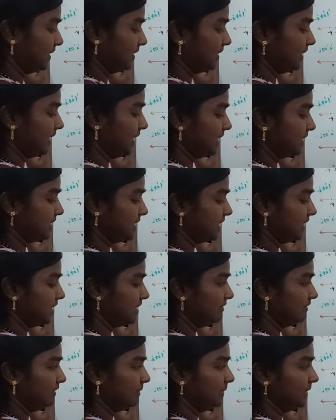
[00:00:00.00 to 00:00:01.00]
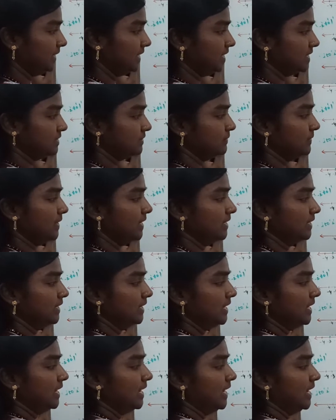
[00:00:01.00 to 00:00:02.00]
k signal will be this one,
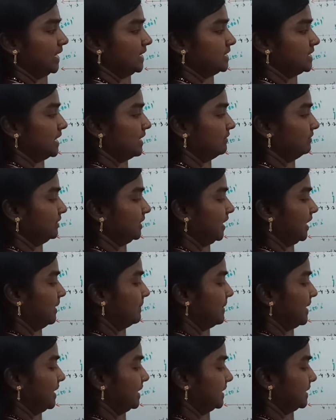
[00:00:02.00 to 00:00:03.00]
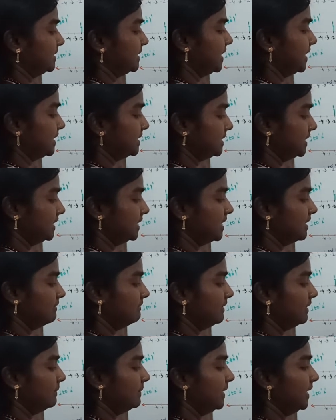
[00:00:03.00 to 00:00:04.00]
h of 3 minus k
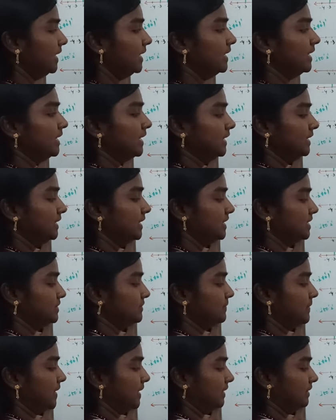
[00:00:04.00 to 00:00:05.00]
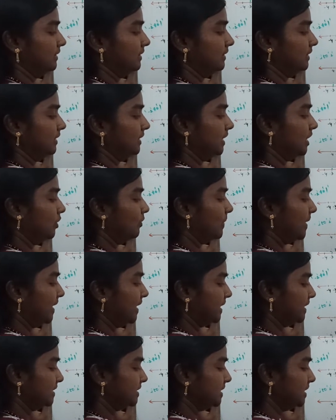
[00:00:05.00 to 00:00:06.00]
signal will be this one. Now
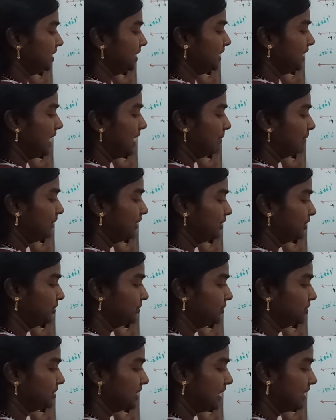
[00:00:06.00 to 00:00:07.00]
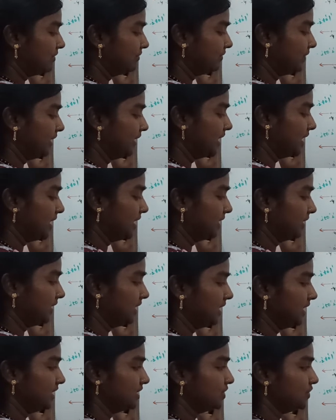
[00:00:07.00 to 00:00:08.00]
by considering amplitudes of regarding
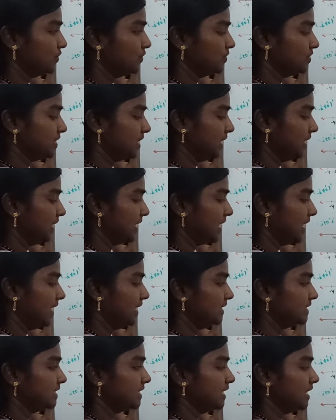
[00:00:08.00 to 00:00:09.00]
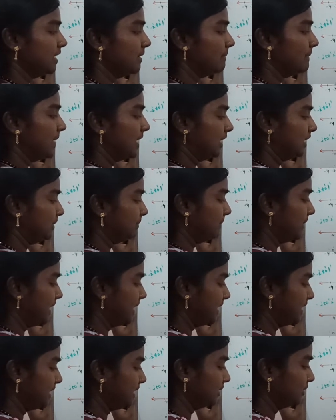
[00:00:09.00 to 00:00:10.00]
these two signals,
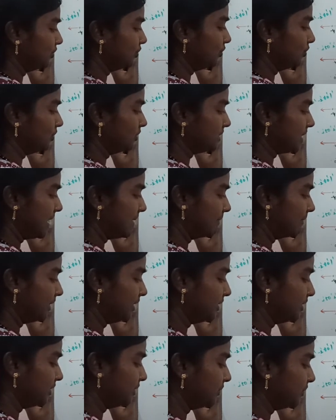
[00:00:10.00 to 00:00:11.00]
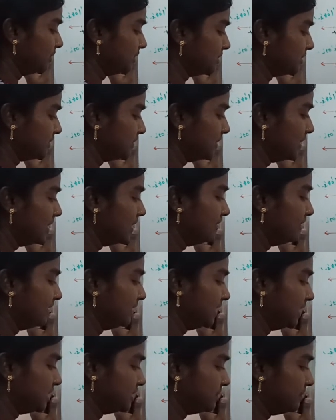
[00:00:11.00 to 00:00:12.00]
multiplying those amplitudes
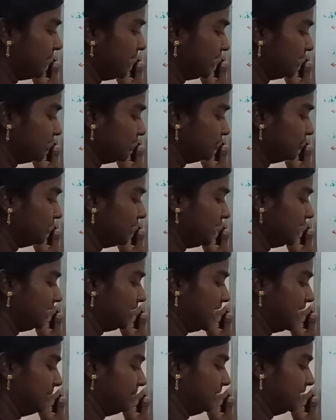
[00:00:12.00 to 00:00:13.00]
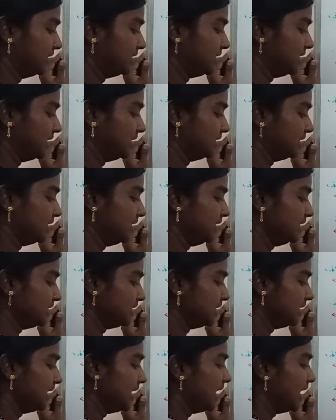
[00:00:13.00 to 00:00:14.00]
with respect to their time
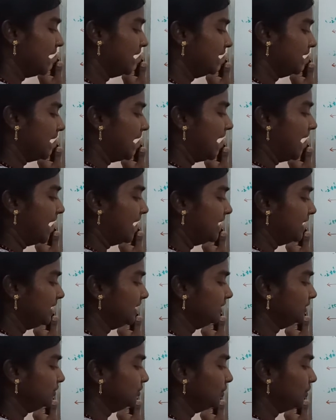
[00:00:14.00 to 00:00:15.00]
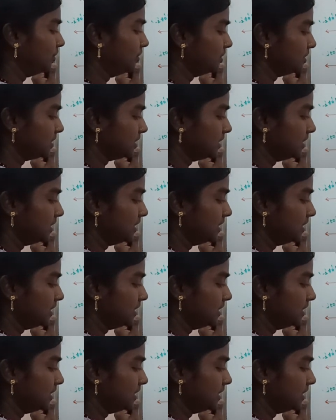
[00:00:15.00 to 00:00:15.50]
instances and adding those